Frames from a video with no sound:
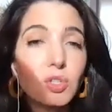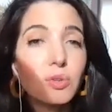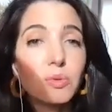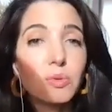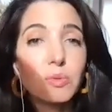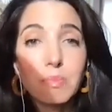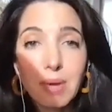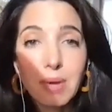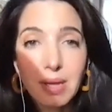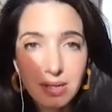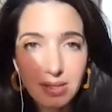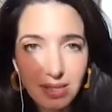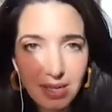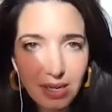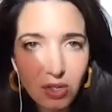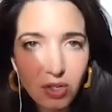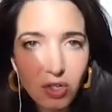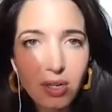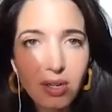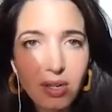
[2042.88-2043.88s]
to
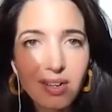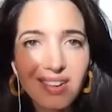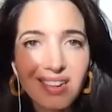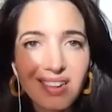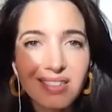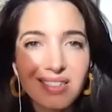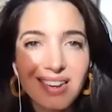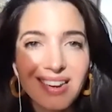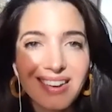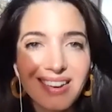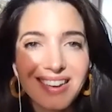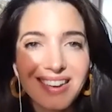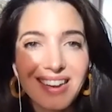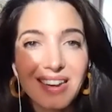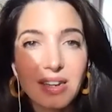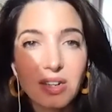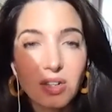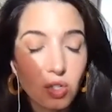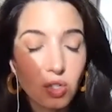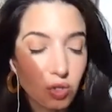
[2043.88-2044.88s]
meditation, it's
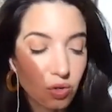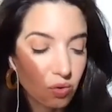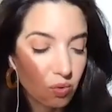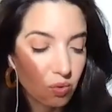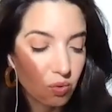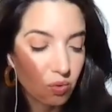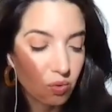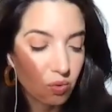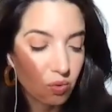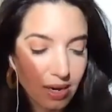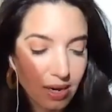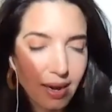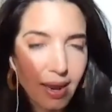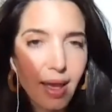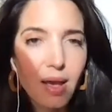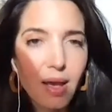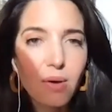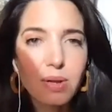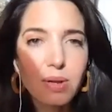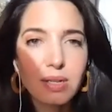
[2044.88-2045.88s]
dedicated to working
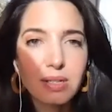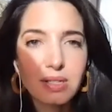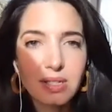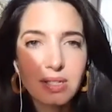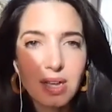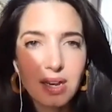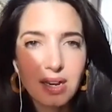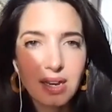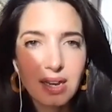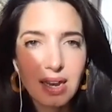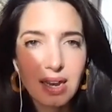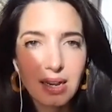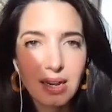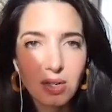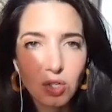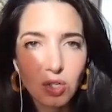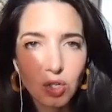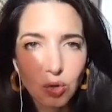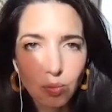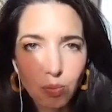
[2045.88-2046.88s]
out, it's
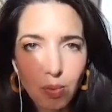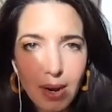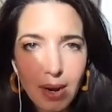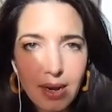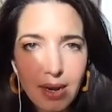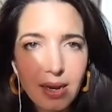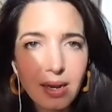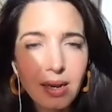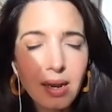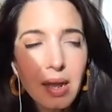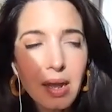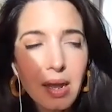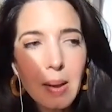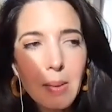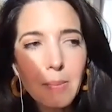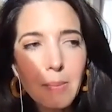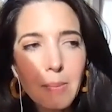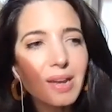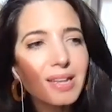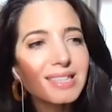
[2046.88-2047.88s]
dedicated to writing,
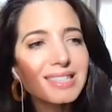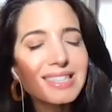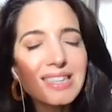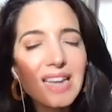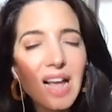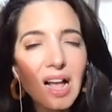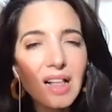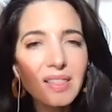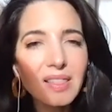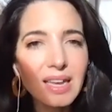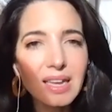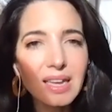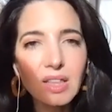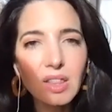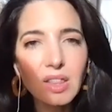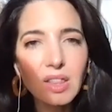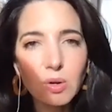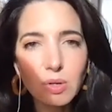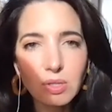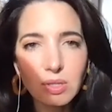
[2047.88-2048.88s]
but it's not like
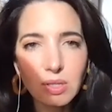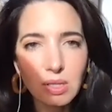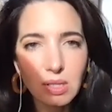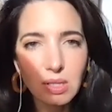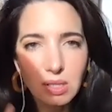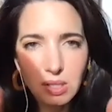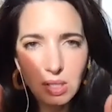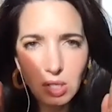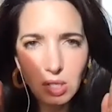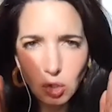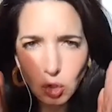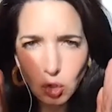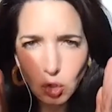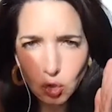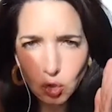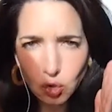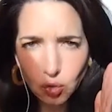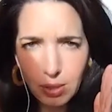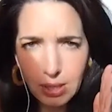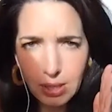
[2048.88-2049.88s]
there is this
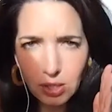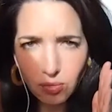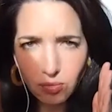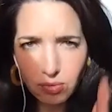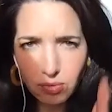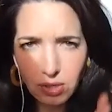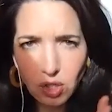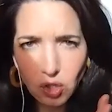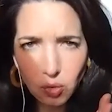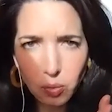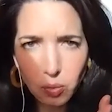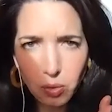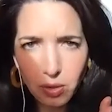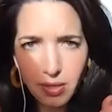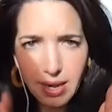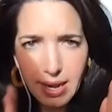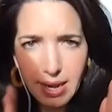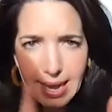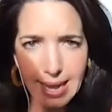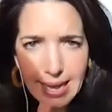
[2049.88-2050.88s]
strict ritual
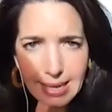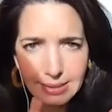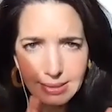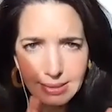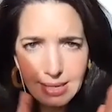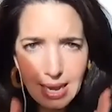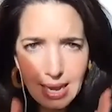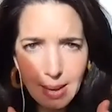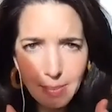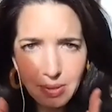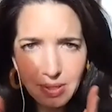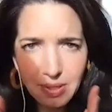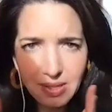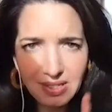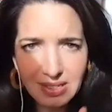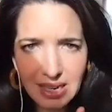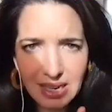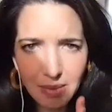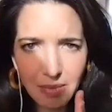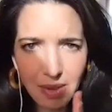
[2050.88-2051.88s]
that has to happen the
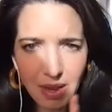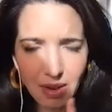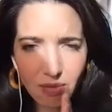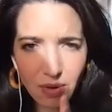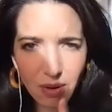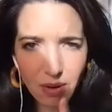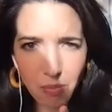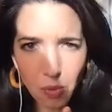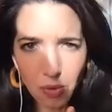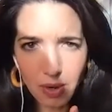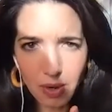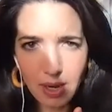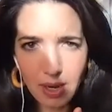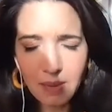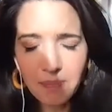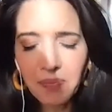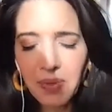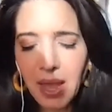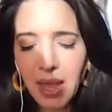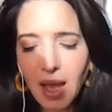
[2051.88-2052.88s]
same every
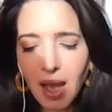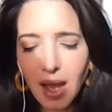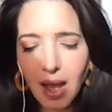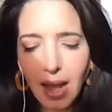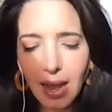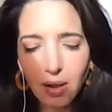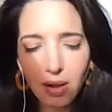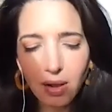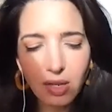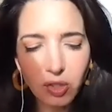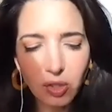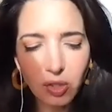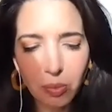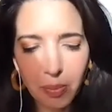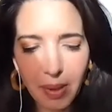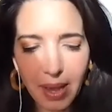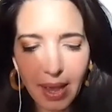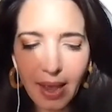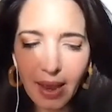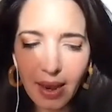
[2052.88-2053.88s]
morning. I also
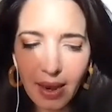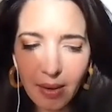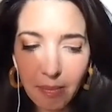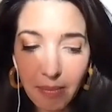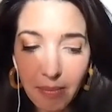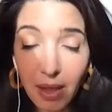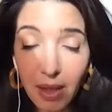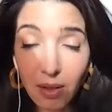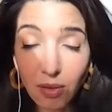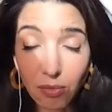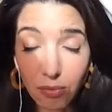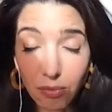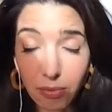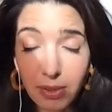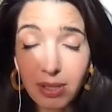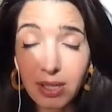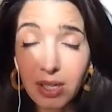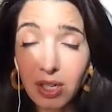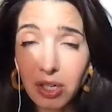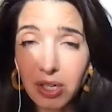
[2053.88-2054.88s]
pay, Mel,
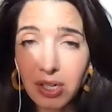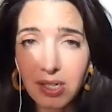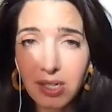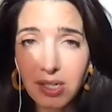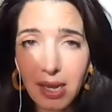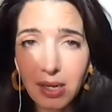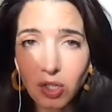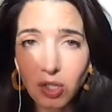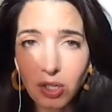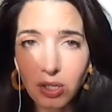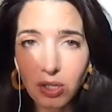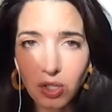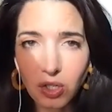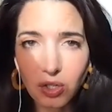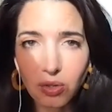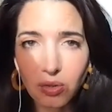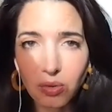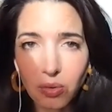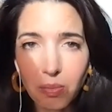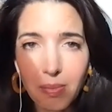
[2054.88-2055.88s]
really good attention
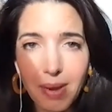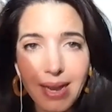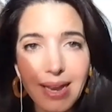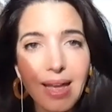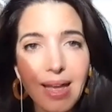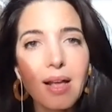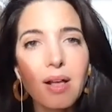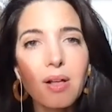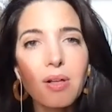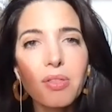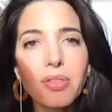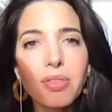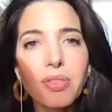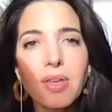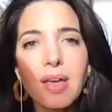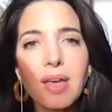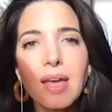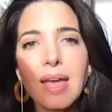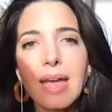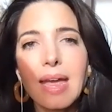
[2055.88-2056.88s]
to my health
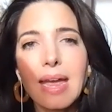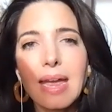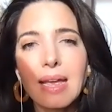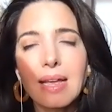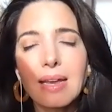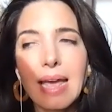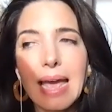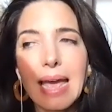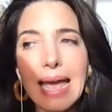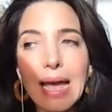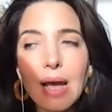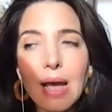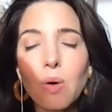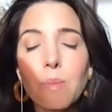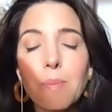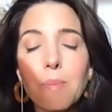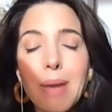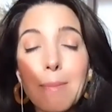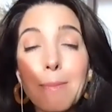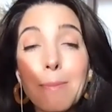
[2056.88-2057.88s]
and
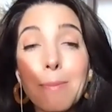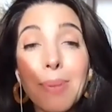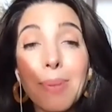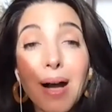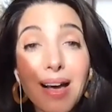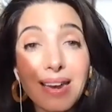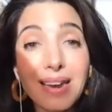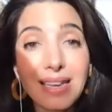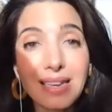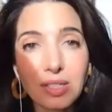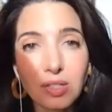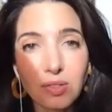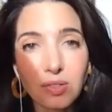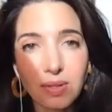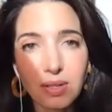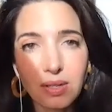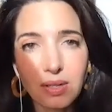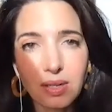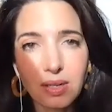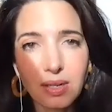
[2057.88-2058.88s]
how my body is
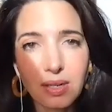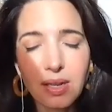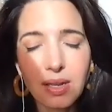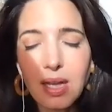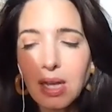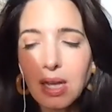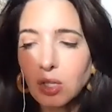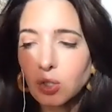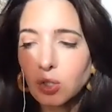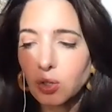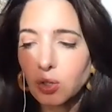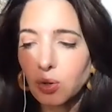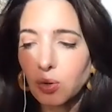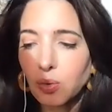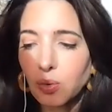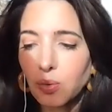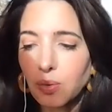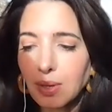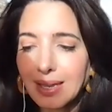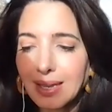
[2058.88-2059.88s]
feeling.
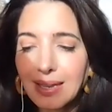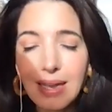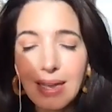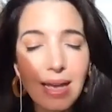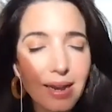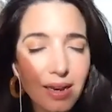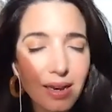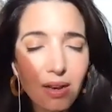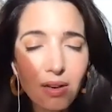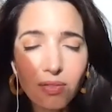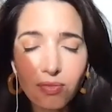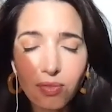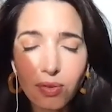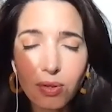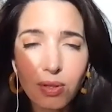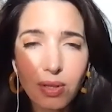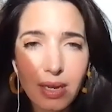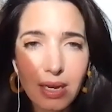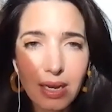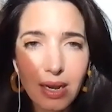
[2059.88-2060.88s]
So getting a
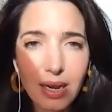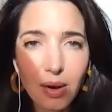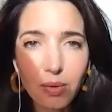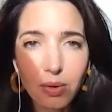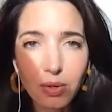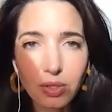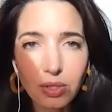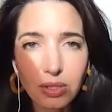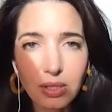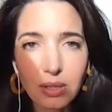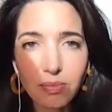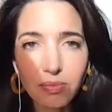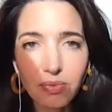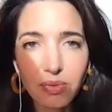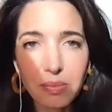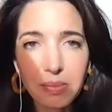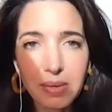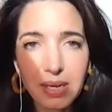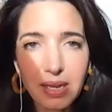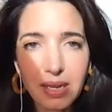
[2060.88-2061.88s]
full 8 hours sleep
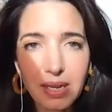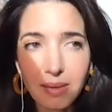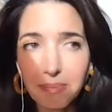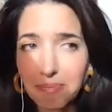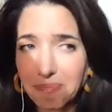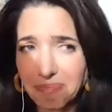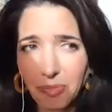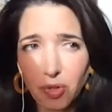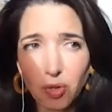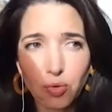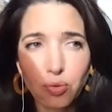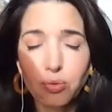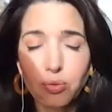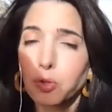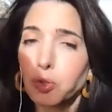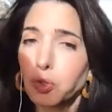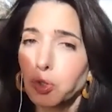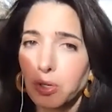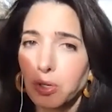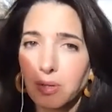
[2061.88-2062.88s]
for me,
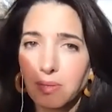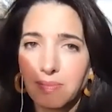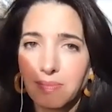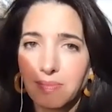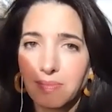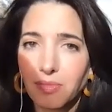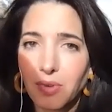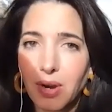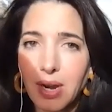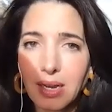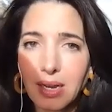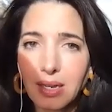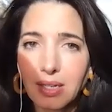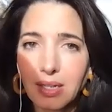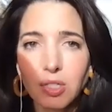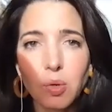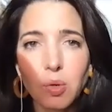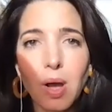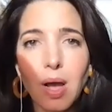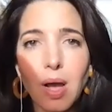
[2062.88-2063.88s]
crucial, right?
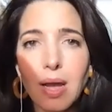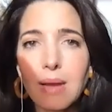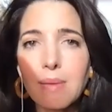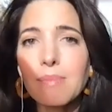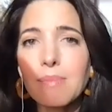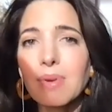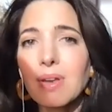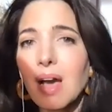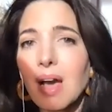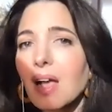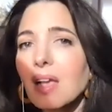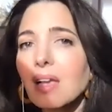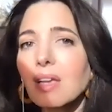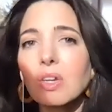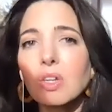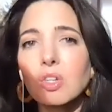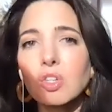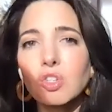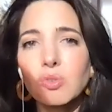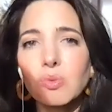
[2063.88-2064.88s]
So I am not
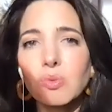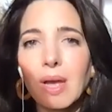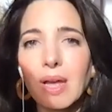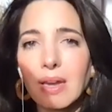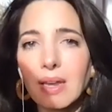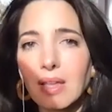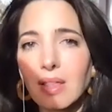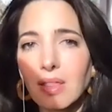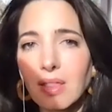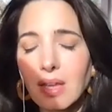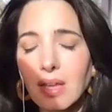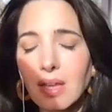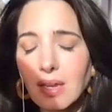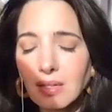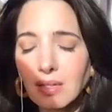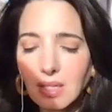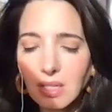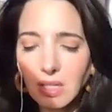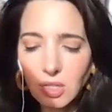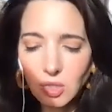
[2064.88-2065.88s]
going to do anything
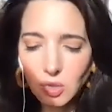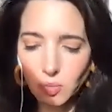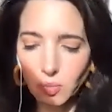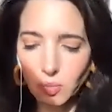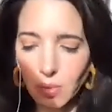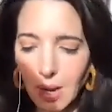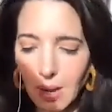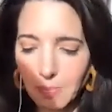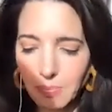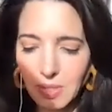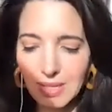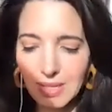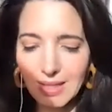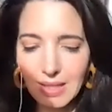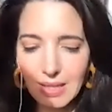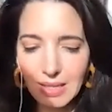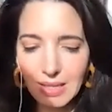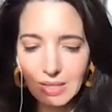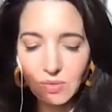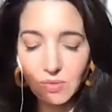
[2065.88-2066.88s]
to disrupt
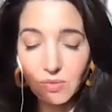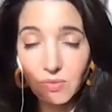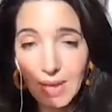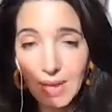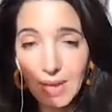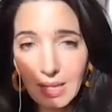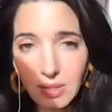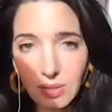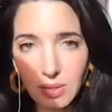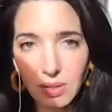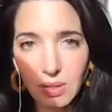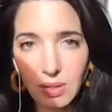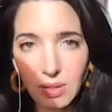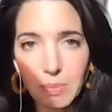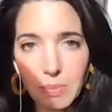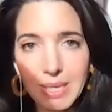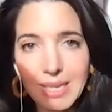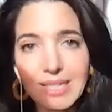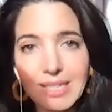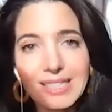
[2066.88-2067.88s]
this vessel
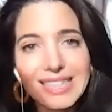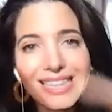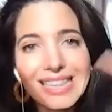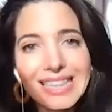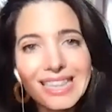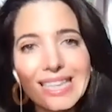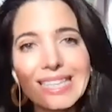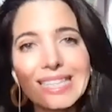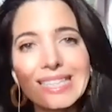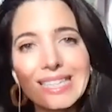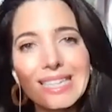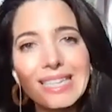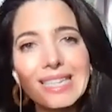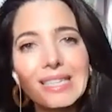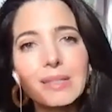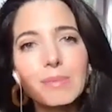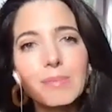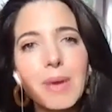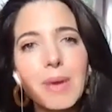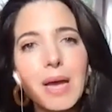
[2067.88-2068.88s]
because this
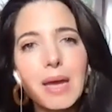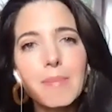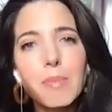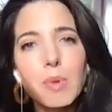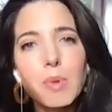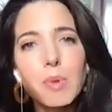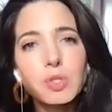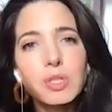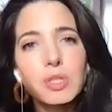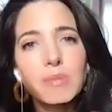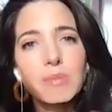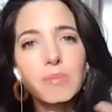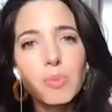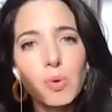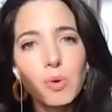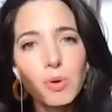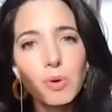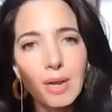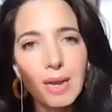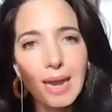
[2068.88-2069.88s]
is my most
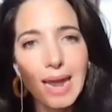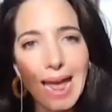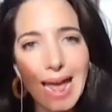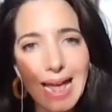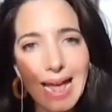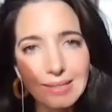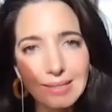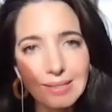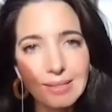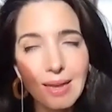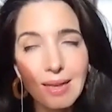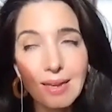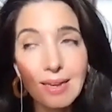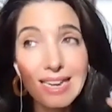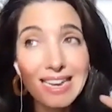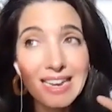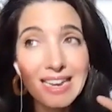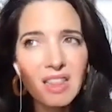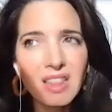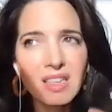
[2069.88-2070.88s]
important asset
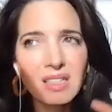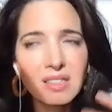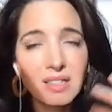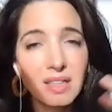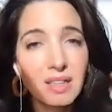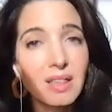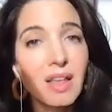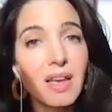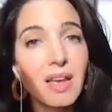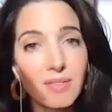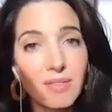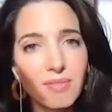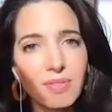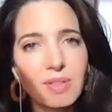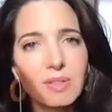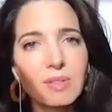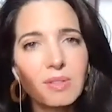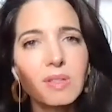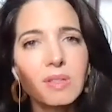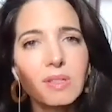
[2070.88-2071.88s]
in this life.
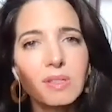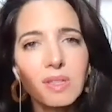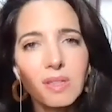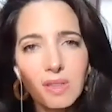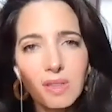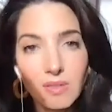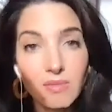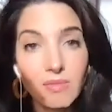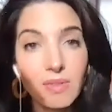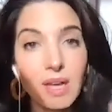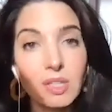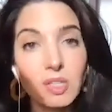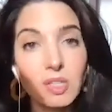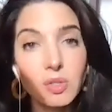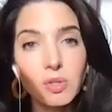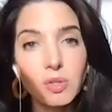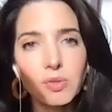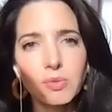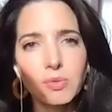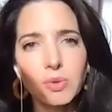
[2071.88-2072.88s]
This is the
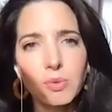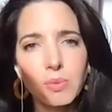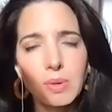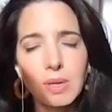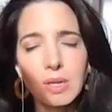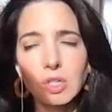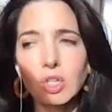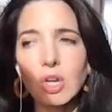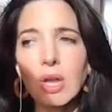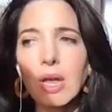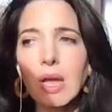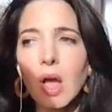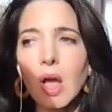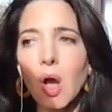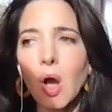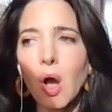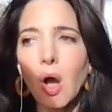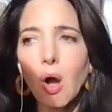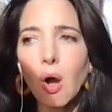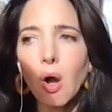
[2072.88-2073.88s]
vessel through which
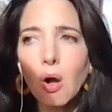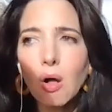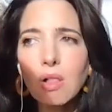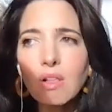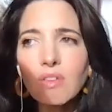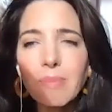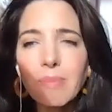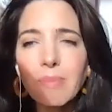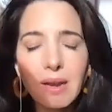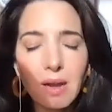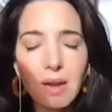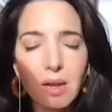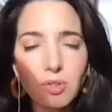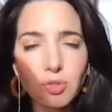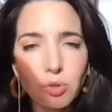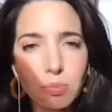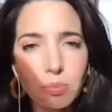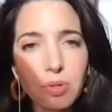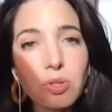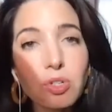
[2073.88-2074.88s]
all of my
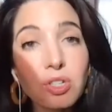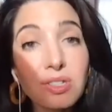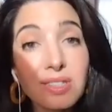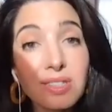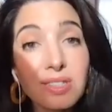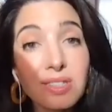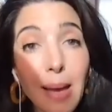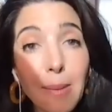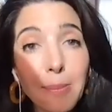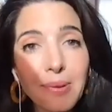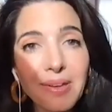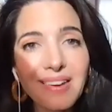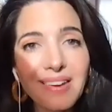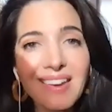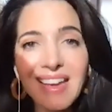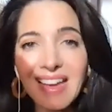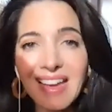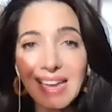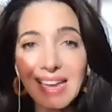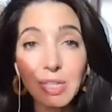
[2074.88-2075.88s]
contributions happen.
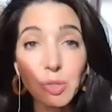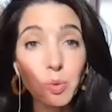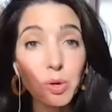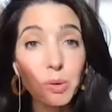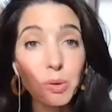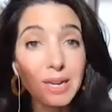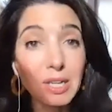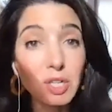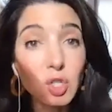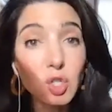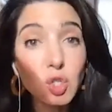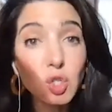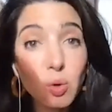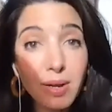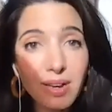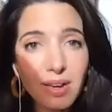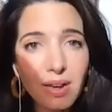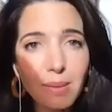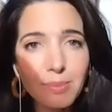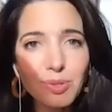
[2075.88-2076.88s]
It's where my
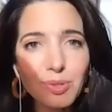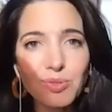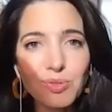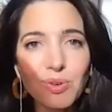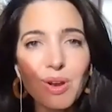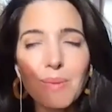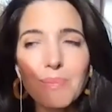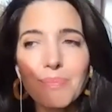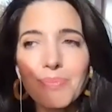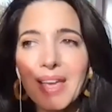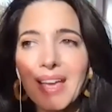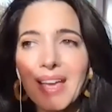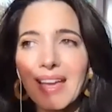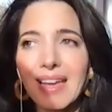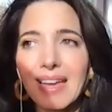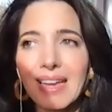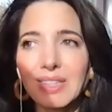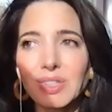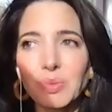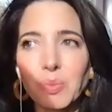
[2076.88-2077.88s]
joy comes from.
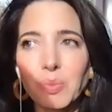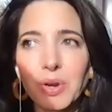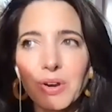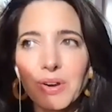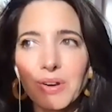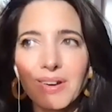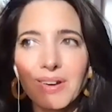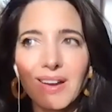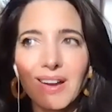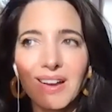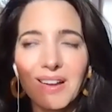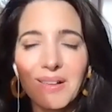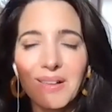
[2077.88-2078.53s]
It's where